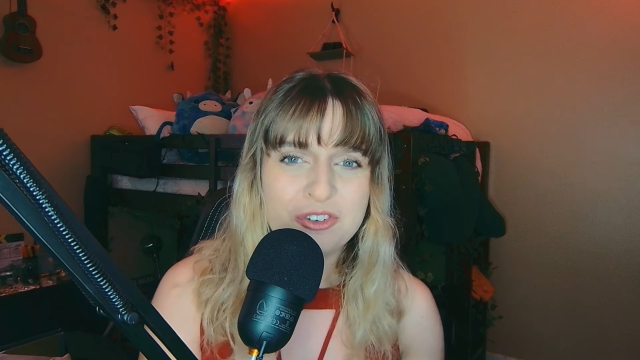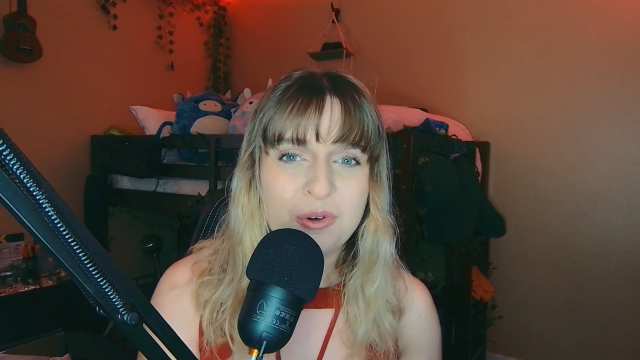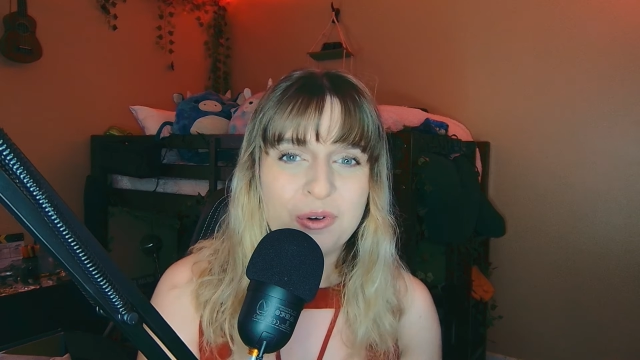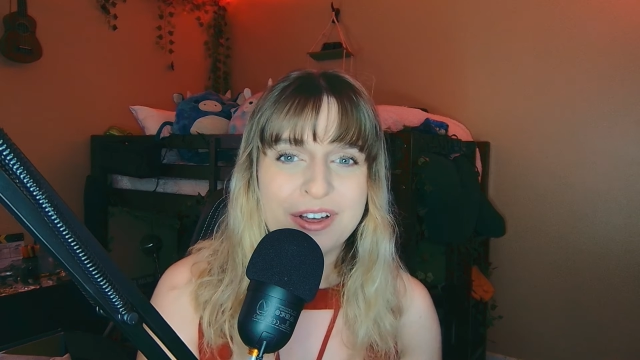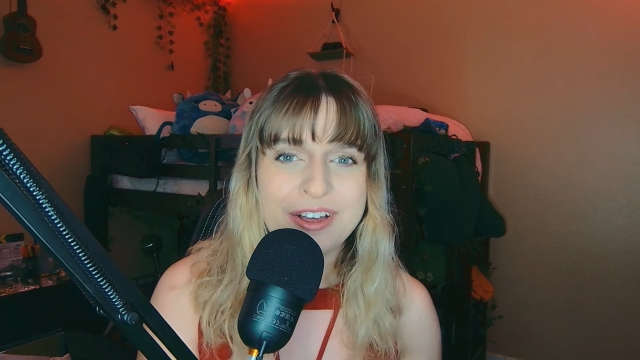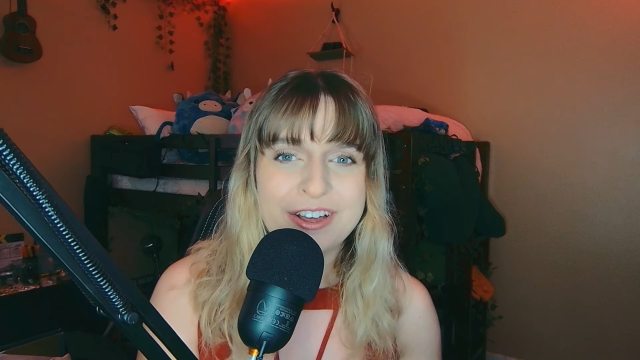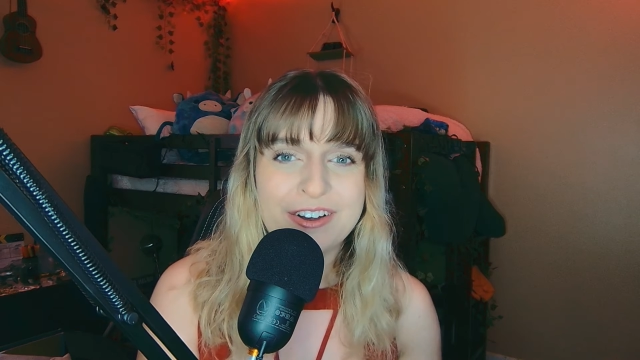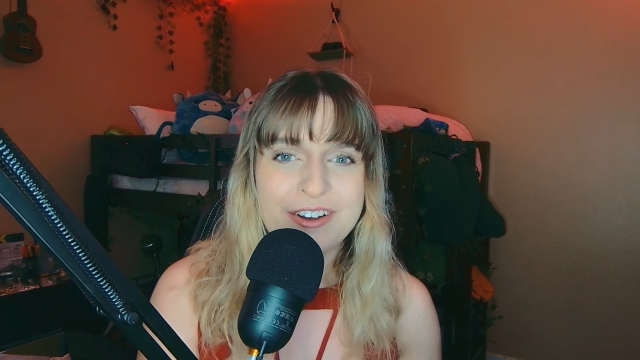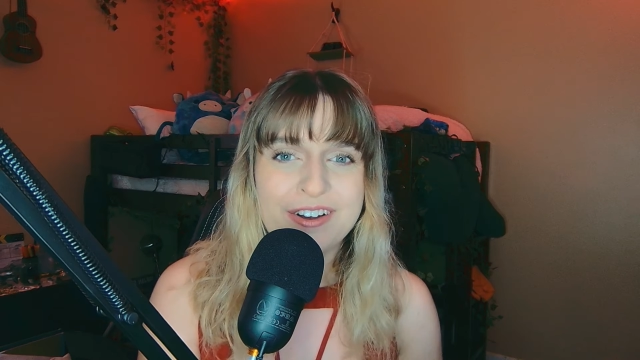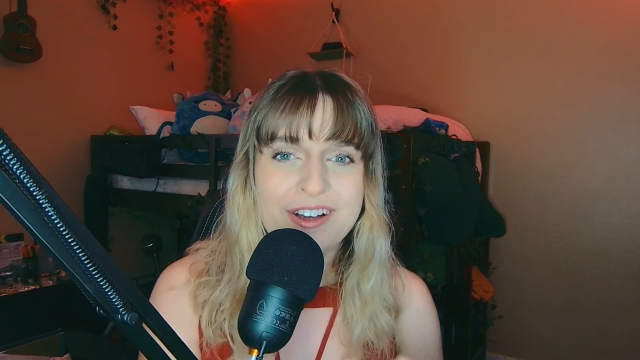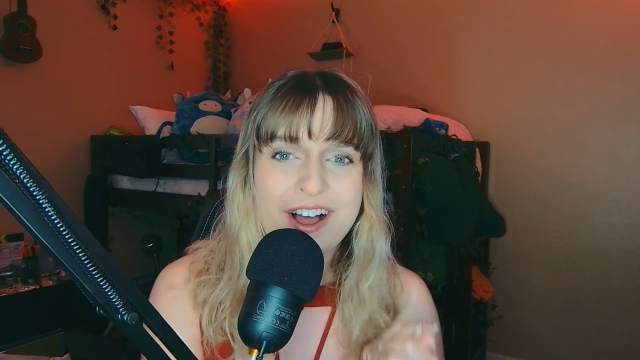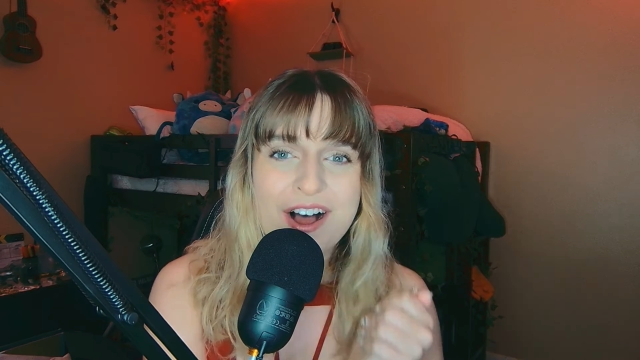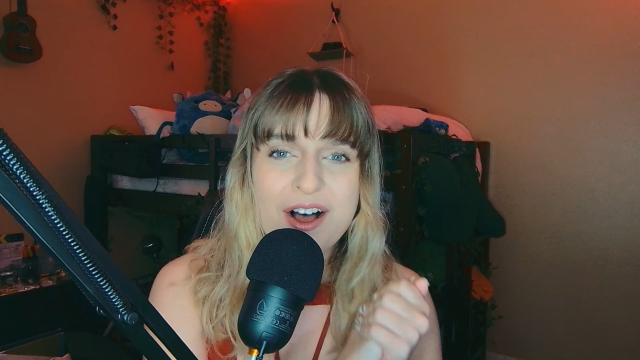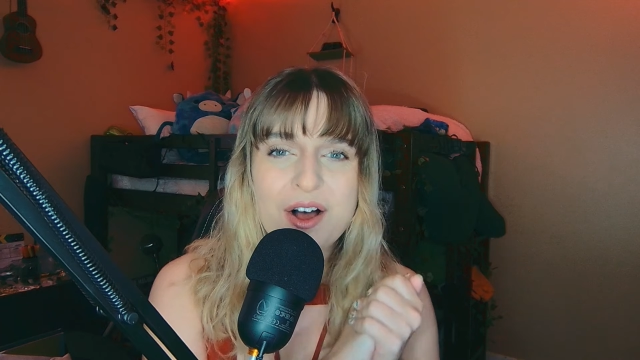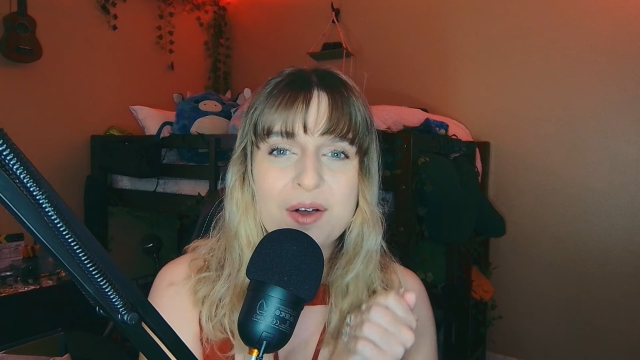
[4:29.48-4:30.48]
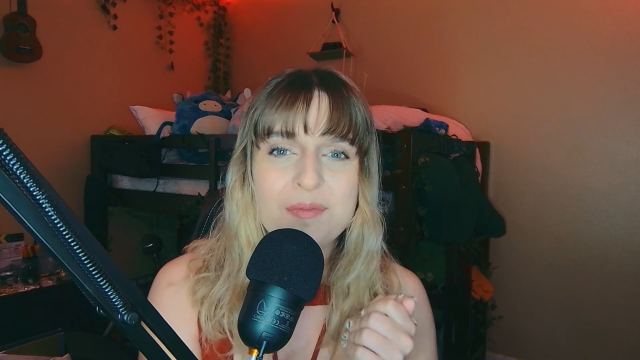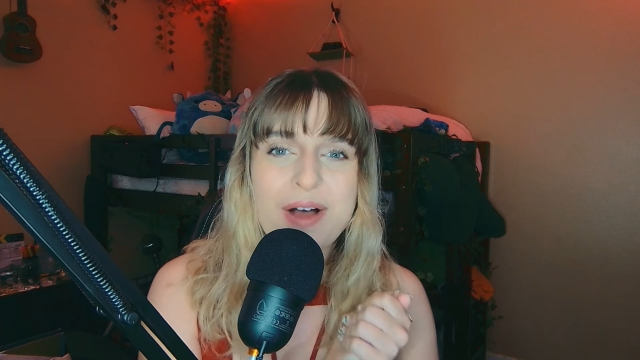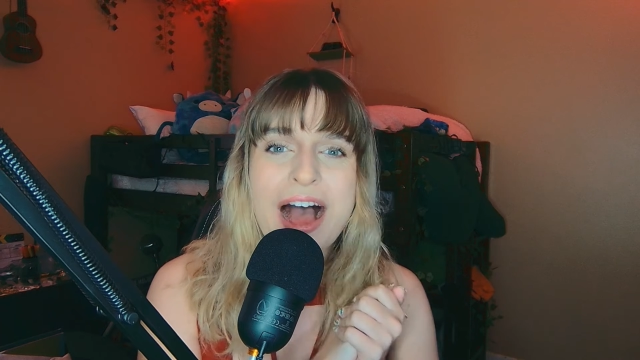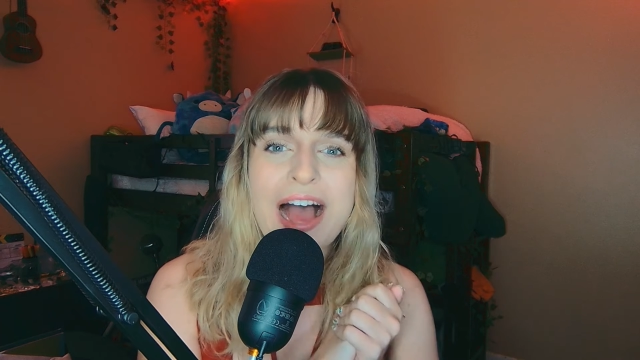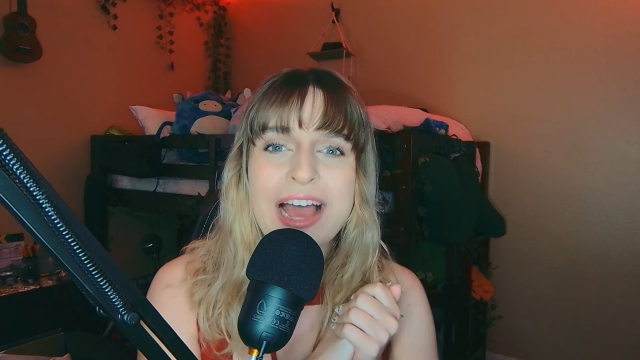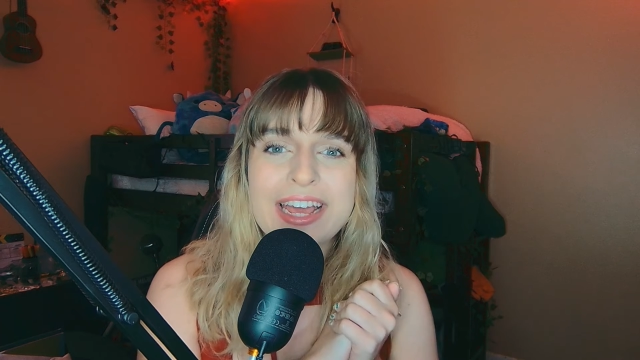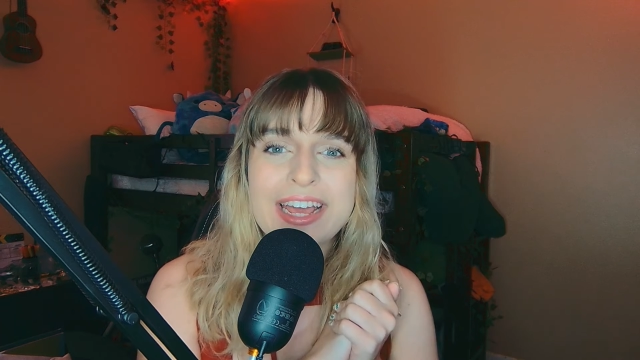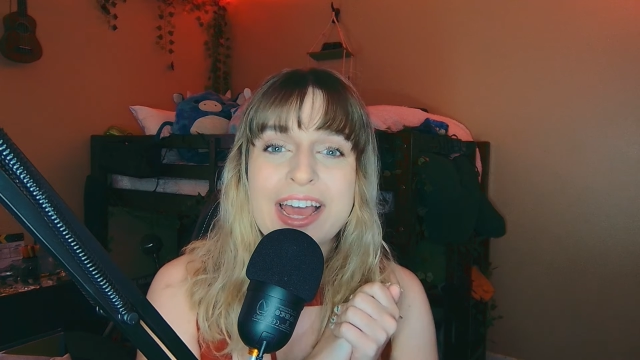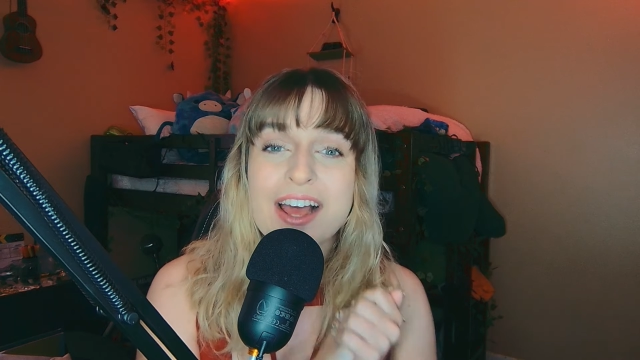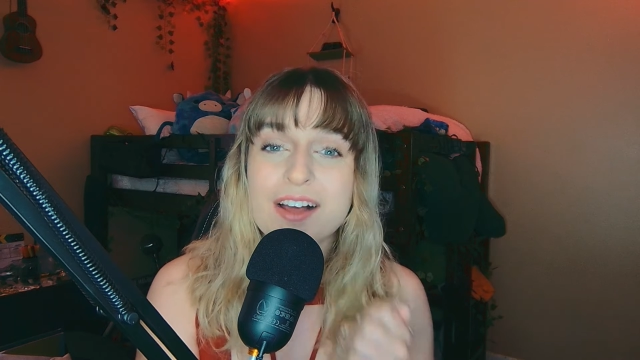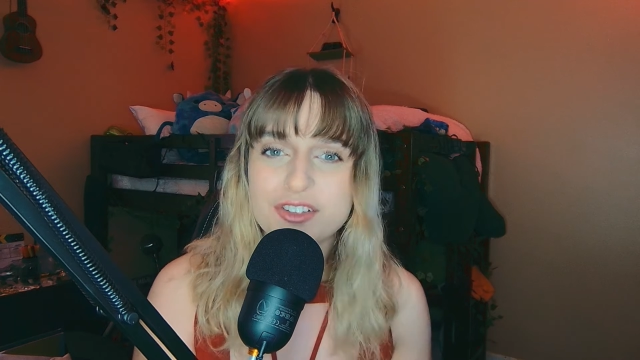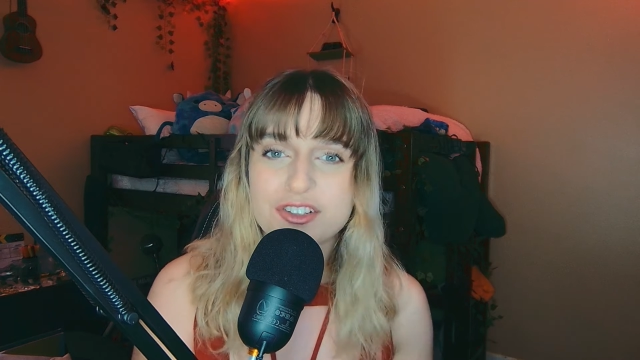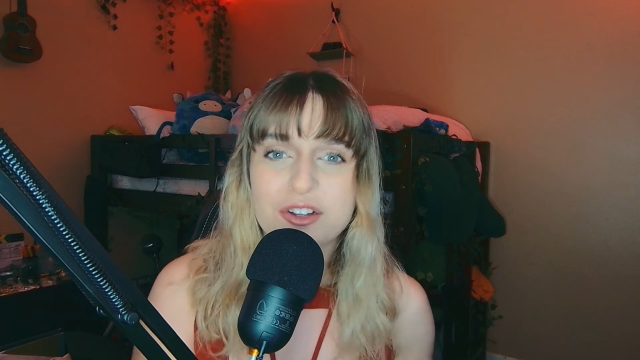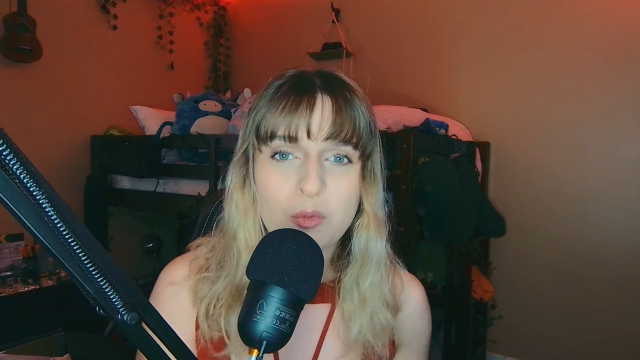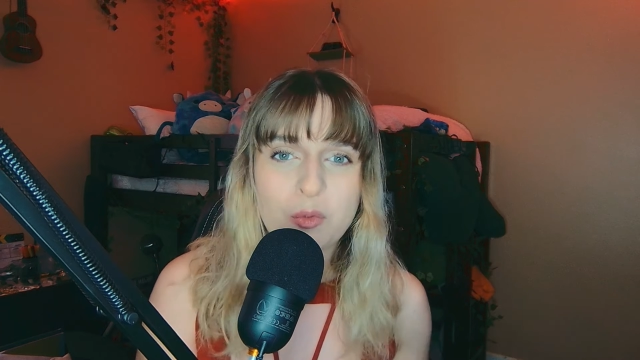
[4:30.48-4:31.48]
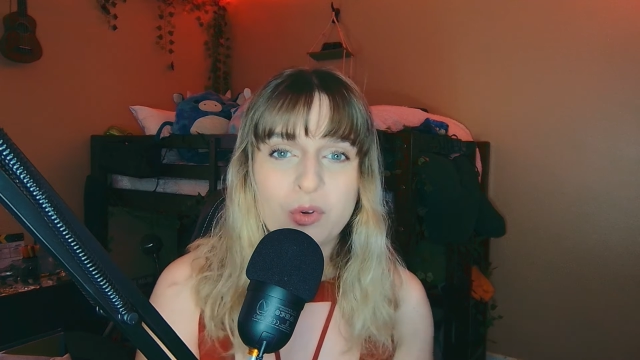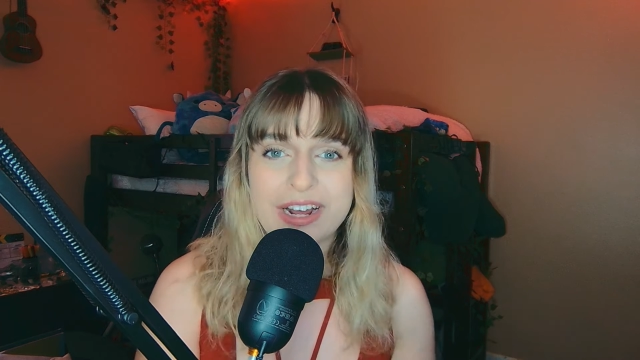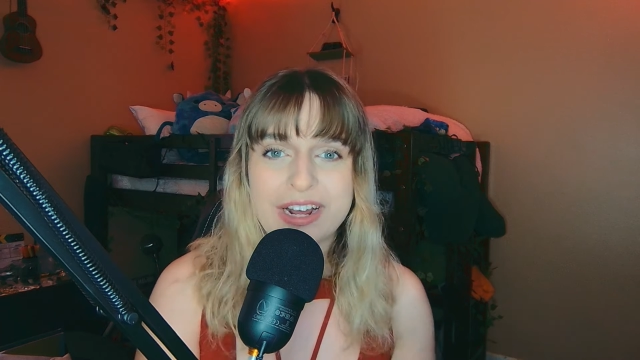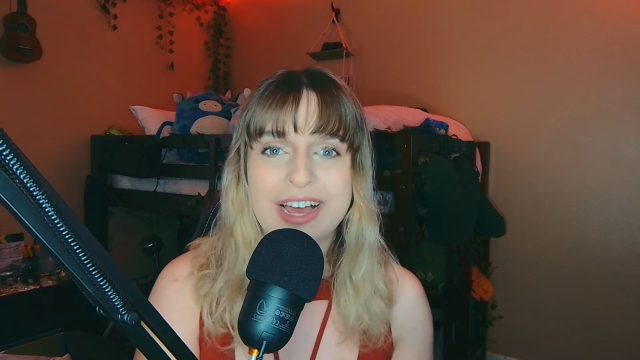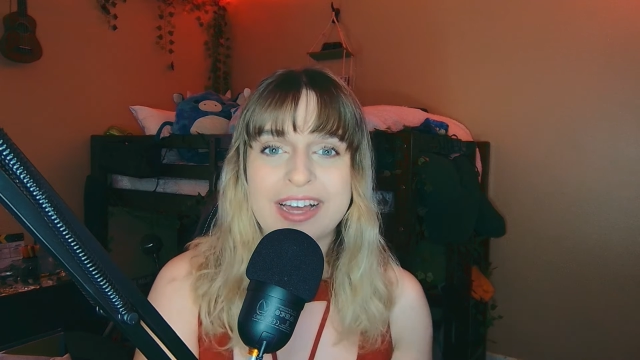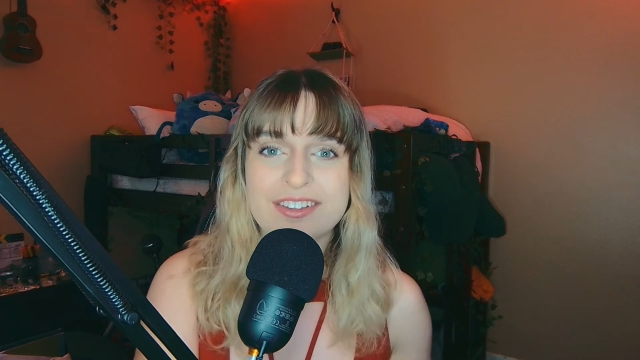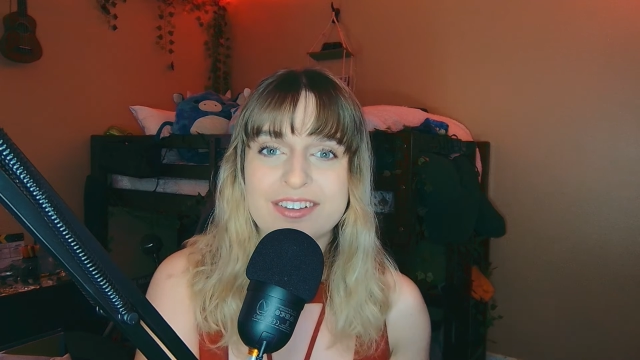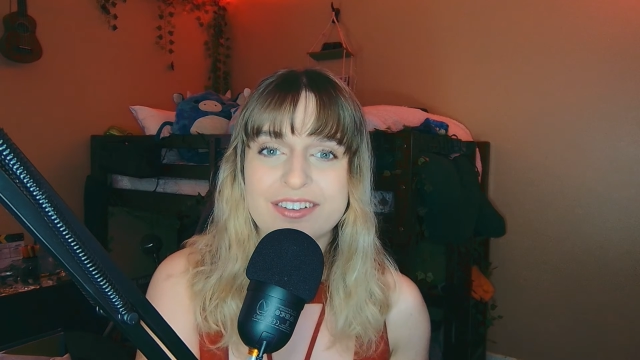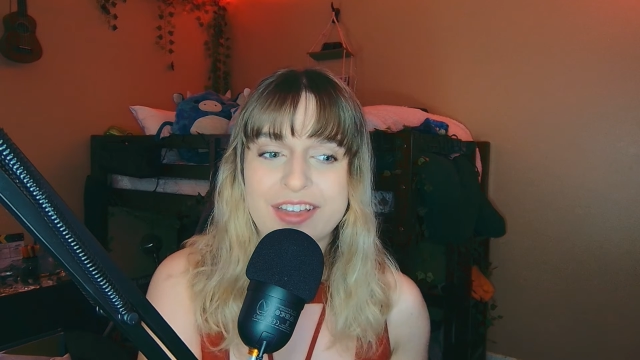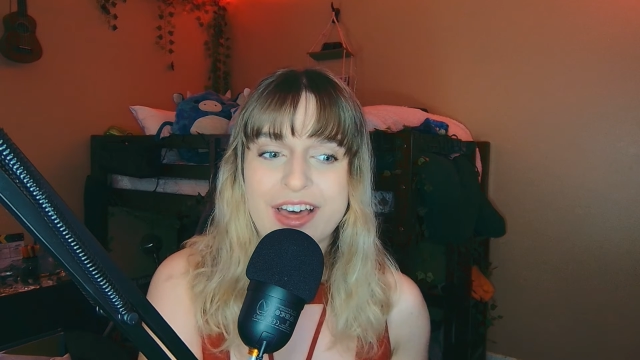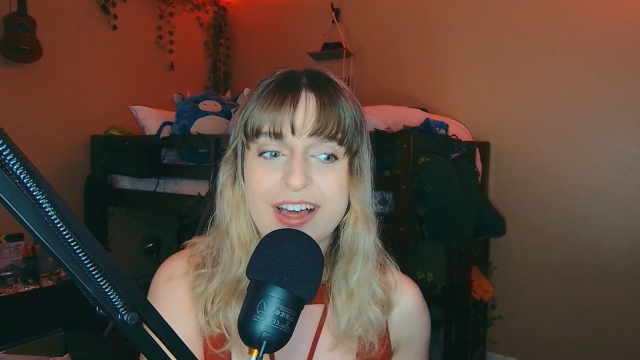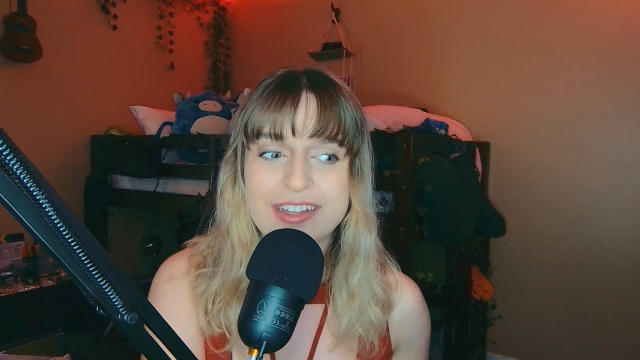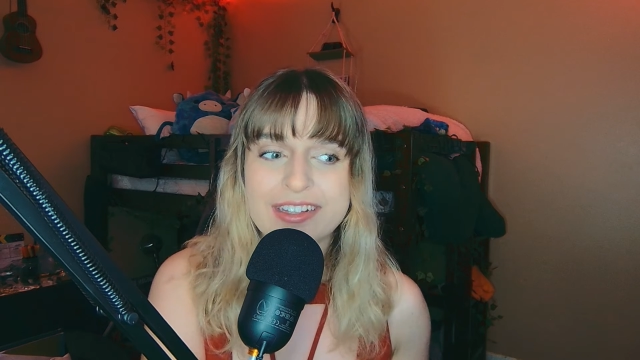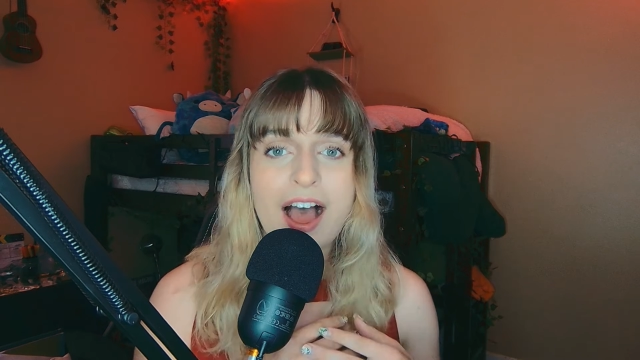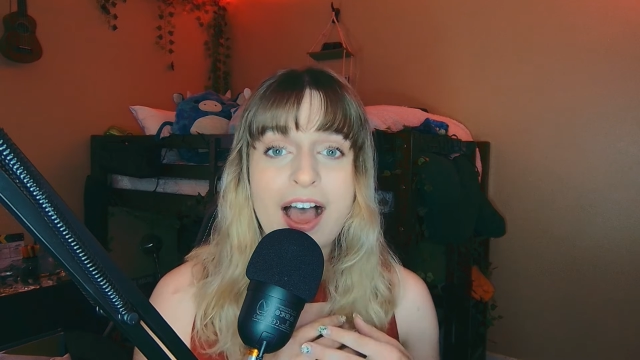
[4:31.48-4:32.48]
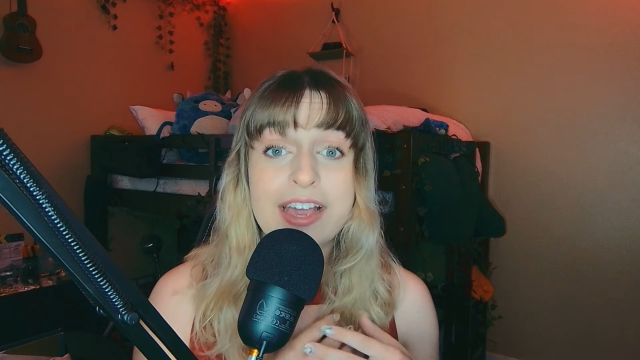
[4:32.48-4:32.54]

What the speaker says: Tori here. I have some more to add to that.